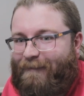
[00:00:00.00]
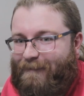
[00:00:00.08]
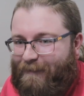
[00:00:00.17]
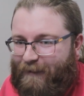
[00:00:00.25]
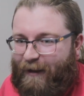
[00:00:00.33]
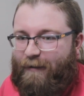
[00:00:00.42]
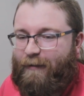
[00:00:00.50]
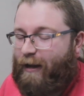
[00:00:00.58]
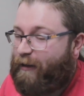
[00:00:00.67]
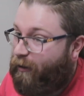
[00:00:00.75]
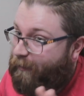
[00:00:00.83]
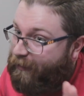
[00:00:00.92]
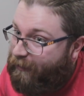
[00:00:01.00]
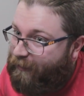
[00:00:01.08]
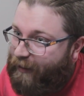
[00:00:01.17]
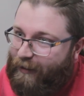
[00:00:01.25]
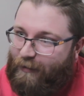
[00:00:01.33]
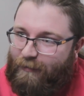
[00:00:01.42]
Okay? I know I'm a little
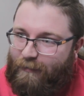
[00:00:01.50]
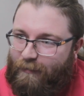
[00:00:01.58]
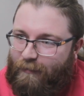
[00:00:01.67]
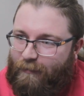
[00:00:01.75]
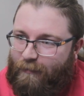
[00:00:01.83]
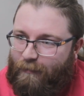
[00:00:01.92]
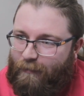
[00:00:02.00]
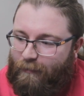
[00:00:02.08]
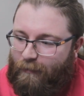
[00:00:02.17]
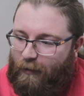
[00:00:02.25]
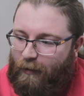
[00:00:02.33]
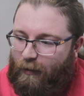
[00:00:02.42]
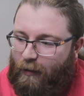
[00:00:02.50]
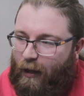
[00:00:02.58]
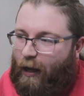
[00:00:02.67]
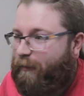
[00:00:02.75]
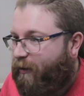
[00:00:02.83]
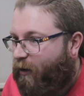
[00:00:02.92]
late.
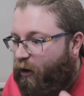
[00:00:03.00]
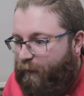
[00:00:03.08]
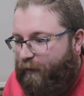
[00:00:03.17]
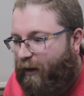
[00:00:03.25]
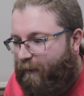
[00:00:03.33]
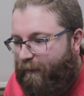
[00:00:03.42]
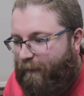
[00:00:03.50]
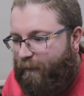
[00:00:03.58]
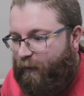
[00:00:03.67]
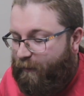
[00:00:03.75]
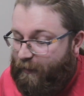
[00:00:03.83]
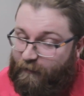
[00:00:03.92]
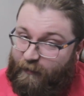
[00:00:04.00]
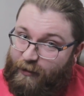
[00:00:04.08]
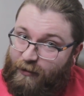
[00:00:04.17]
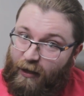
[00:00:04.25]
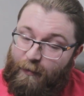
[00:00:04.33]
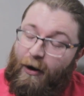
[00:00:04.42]
I'm going to open up with a bit of a
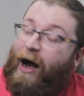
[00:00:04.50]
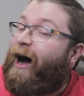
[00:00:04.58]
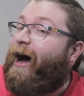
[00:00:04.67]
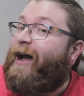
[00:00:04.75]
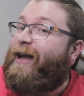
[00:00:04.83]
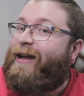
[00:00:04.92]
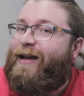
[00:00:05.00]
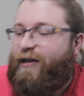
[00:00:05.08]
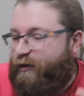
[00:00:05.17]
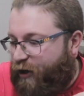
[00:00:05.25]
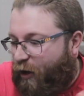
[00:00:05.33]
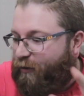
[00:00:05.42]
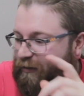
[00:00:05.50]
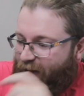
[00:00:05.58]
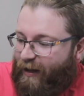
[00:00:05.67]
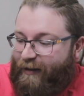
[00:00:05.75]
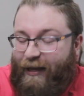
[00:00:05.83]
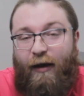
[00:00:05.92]
disclaimer. I don't
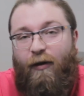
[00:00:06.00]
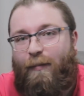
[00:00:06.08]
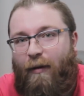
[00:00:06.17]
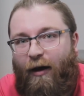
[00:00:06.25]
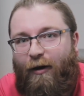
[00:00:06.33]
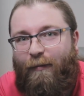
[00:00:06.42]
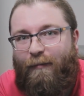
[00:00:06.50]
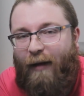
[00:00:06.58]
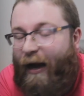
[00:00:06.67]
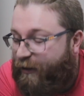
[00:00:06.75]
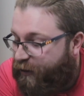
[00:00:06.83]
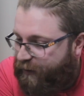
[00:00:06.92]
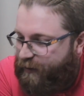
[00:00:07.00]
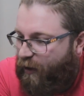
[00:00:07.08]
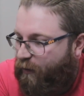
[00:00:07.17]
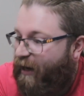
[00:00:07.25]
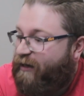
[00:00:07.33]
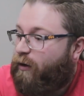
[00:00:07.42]
like Harry Potter. I just
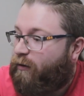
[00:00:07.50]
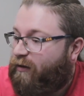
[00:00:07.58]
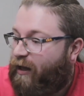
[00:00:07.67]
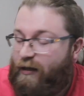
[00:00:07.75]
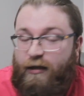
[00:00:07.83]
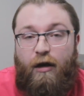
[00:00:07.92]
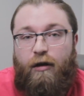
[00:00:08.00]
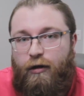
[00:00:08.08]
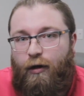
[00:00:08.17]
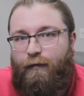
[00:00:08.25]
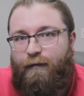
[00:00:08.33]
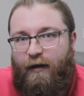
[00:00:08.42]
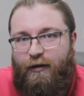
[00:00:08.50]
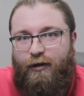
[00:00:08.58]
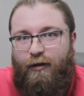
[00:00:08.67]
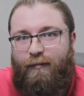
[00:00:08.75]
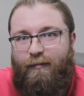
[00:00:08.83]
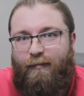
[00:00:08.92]
don't. I don't like young adult fiction.